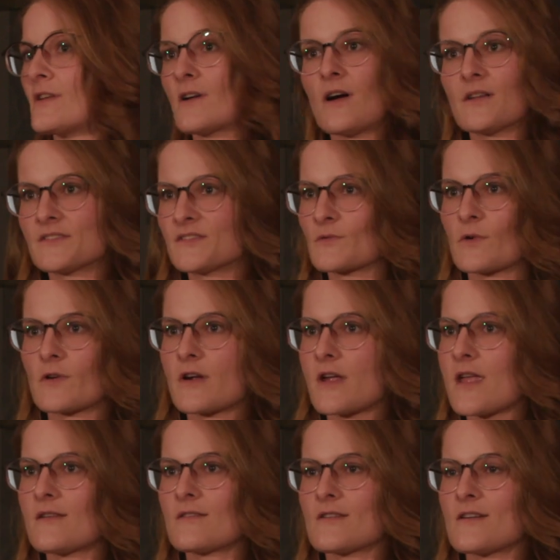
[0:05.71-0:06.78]
a God
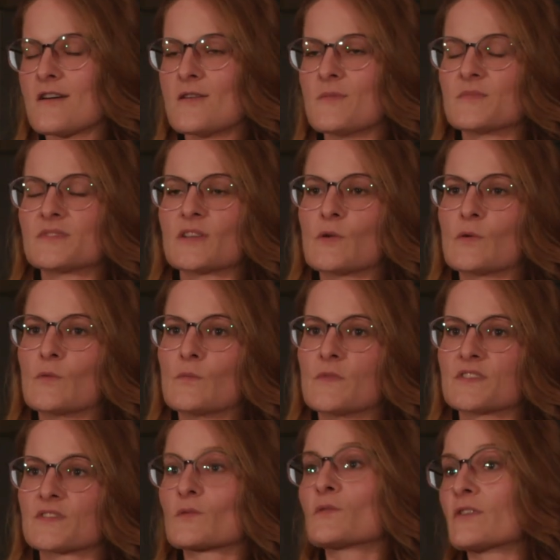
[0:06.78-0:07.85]
story. So
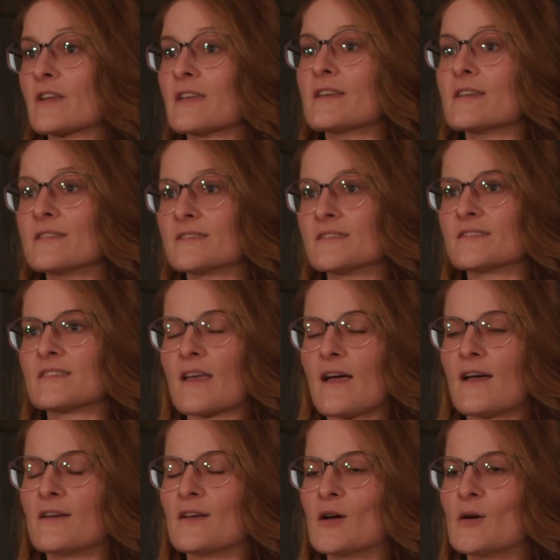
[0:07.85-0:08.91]
the story is
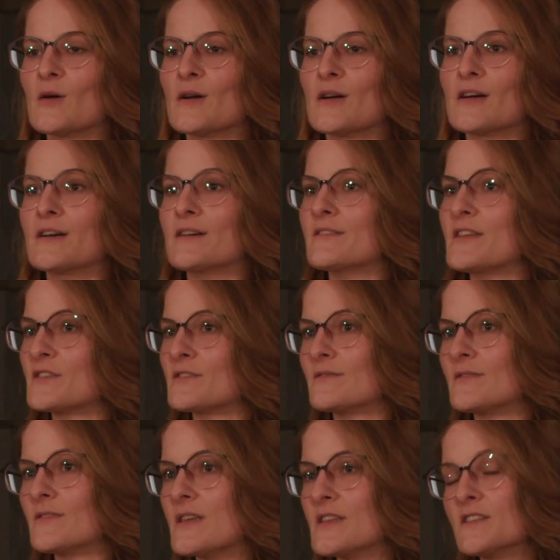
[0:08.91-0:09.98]
that an
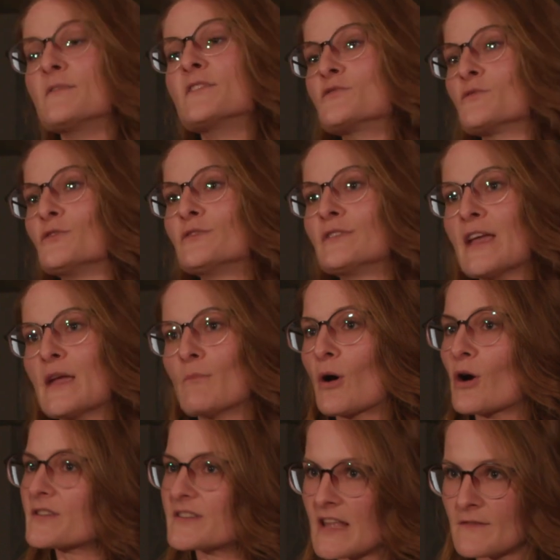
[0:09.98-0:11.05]
individual named
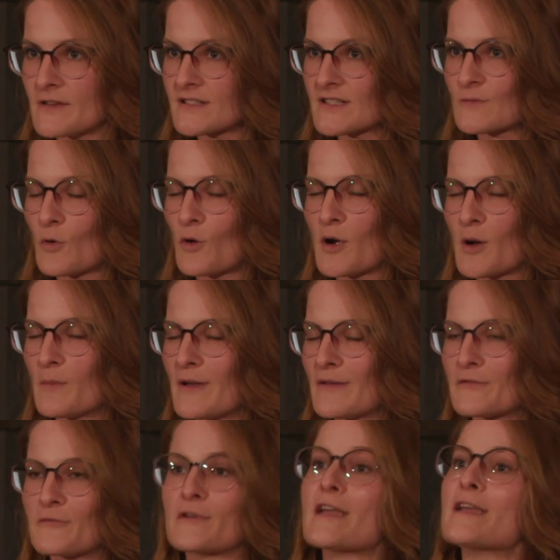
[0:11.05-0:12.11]
Mark Davis woke up
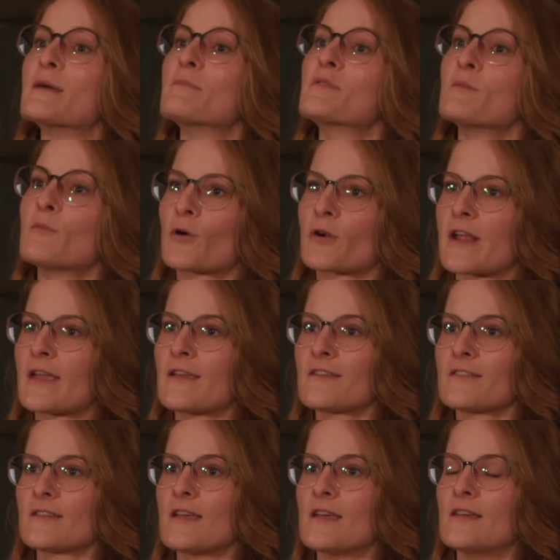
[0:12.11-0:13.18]
at 3 a.m. in the morning
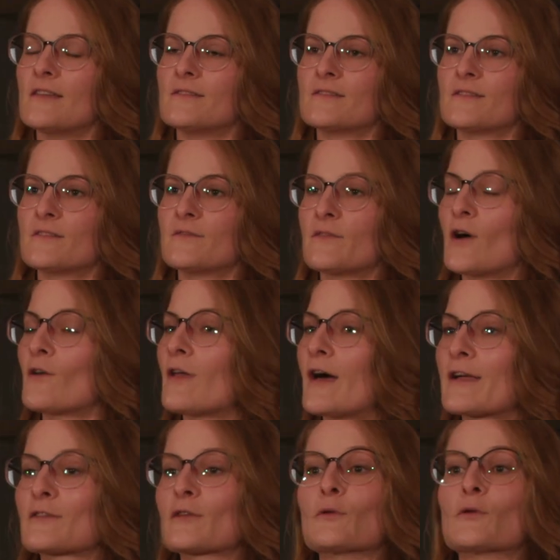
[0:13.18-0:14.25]
and felt
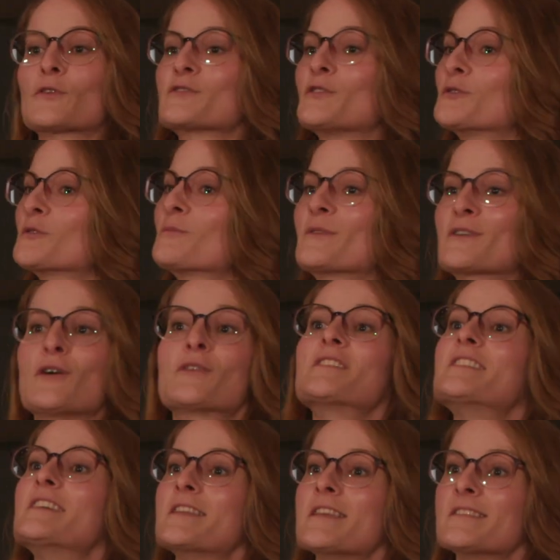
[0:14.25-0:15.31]
like the Lord told him to go to
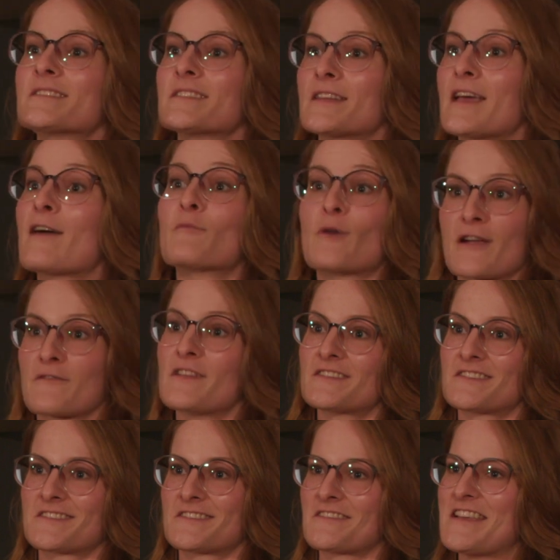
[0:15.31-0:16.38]
Denny's and have
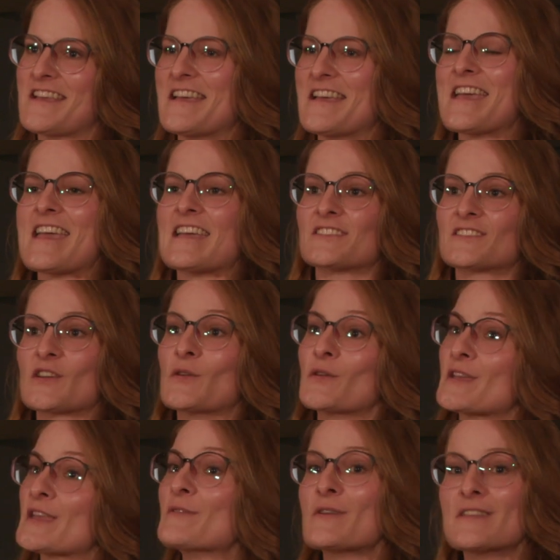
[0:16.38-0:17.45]
breakfast. And so
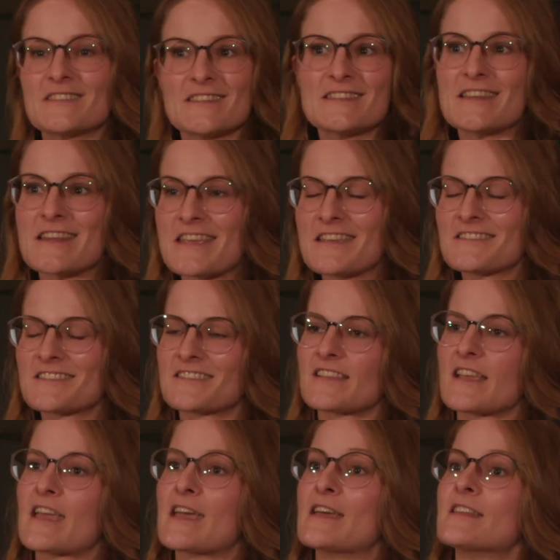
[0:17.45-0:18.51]
he went to Denny's,
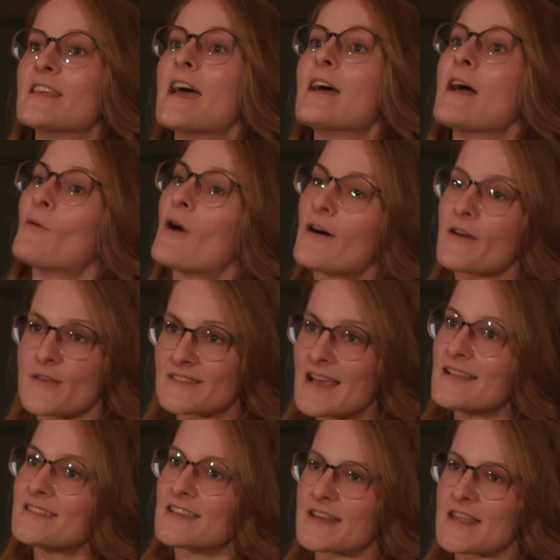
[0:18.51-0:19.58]
and while he was
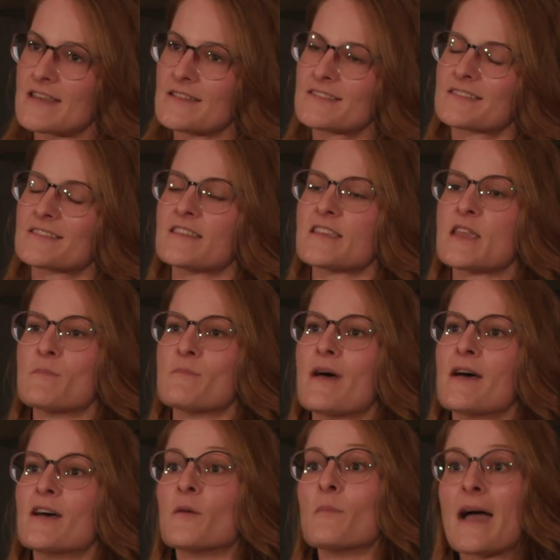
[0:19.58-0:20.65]
at Denny's, he
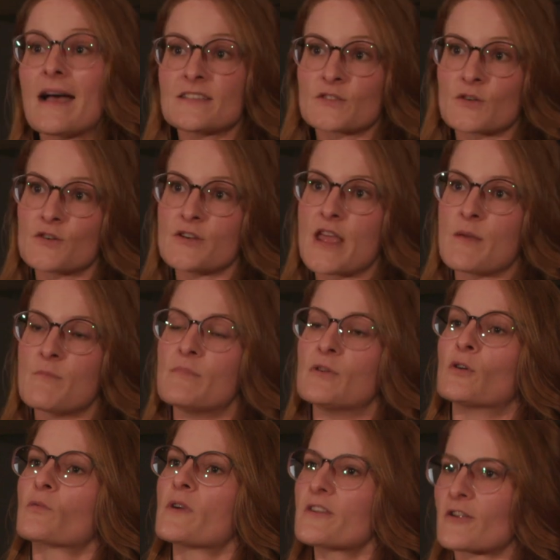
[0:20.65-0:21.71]
met a pastor named
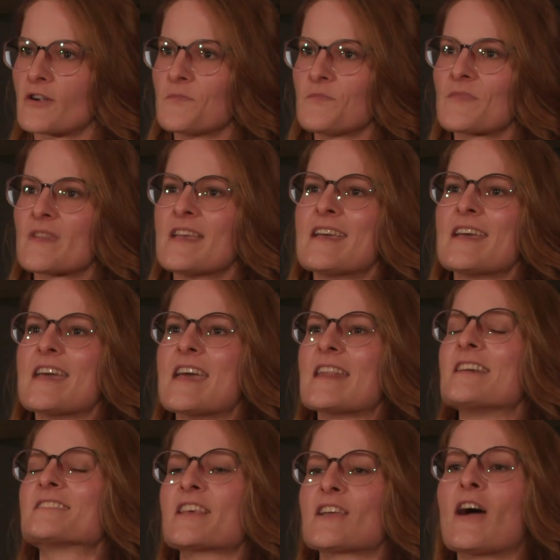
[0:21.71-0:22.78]
Bill Ritter. And
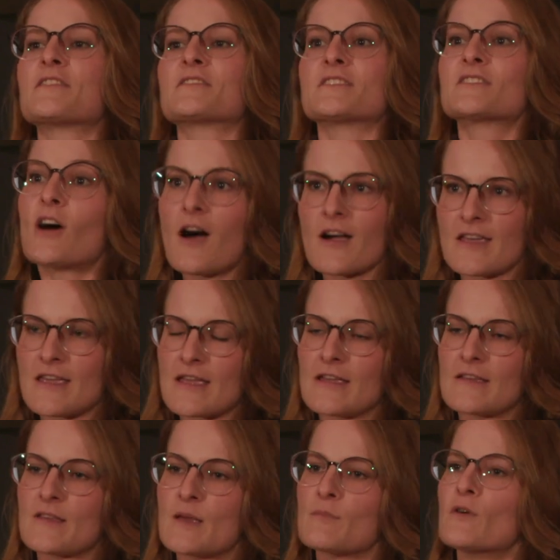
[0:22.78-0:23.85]
as they got to
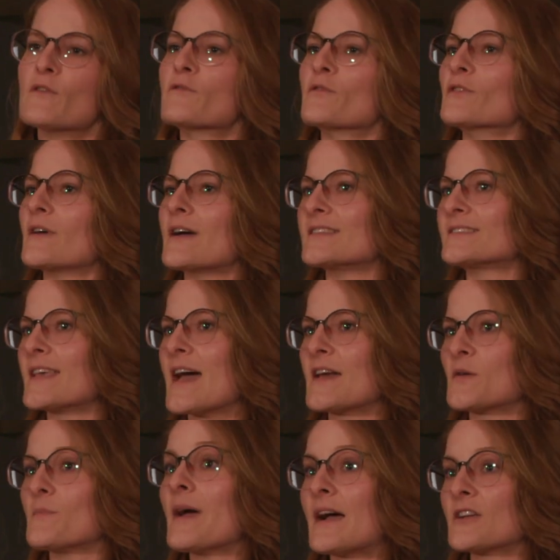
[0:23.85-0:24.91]
talking, they both realized they
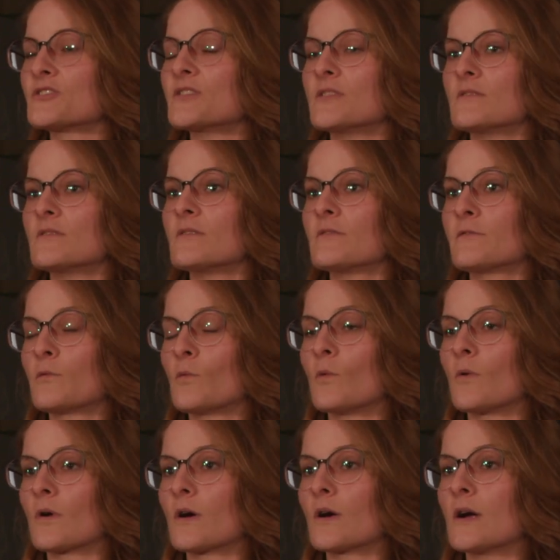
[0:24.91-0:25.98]
had a passion
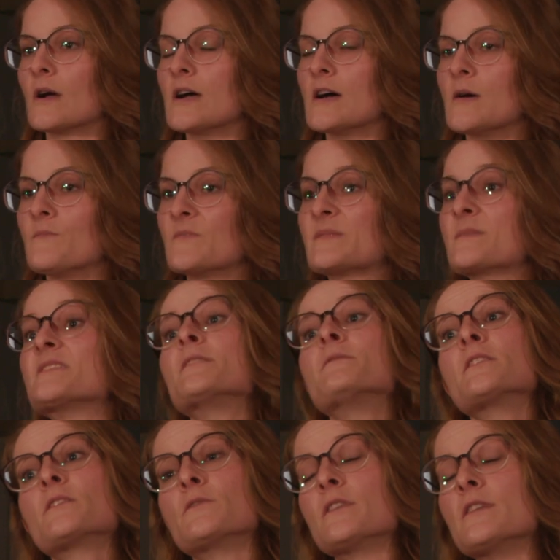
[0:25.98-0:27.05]
for
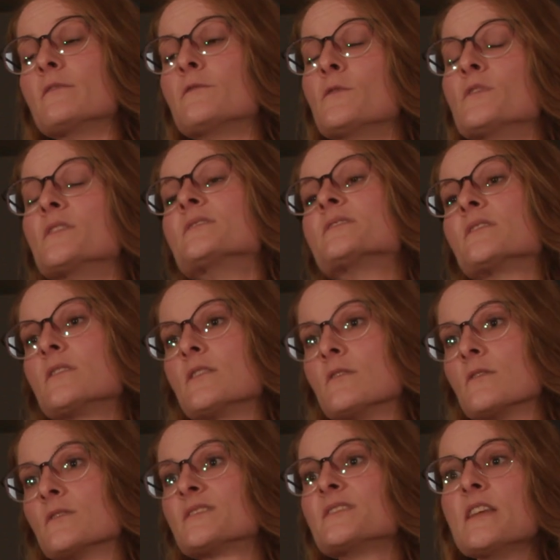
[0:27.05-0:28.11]
specifically food
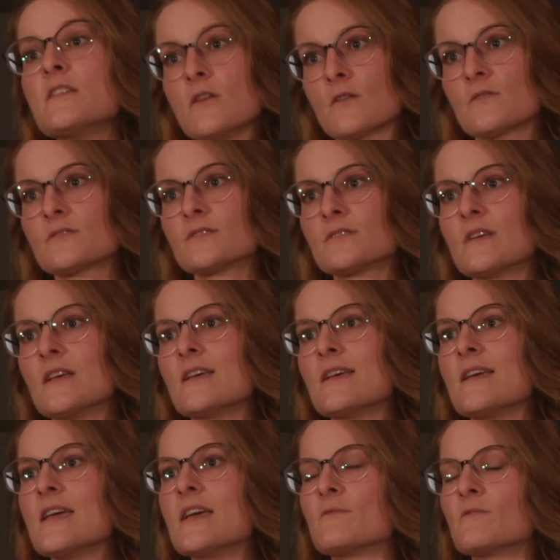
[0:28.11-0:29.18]
insecure seniors,
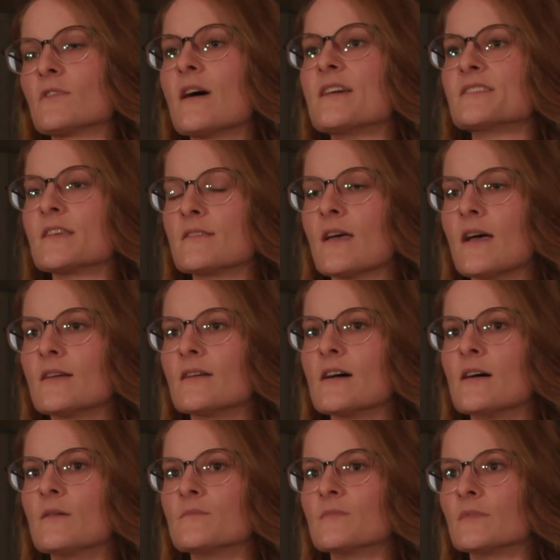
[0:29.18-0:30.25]
and realizing
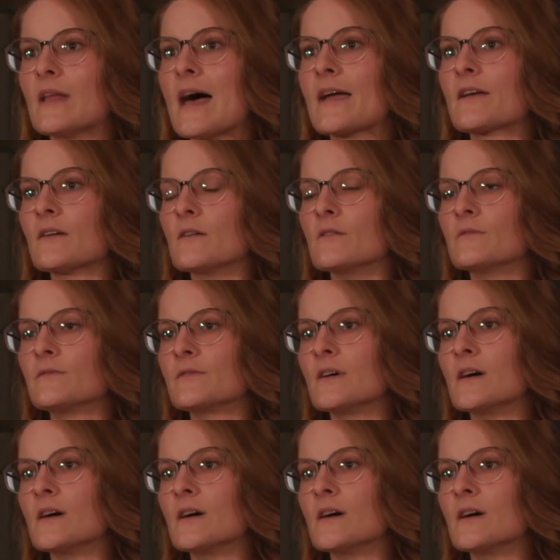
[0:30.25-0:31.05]
that lack of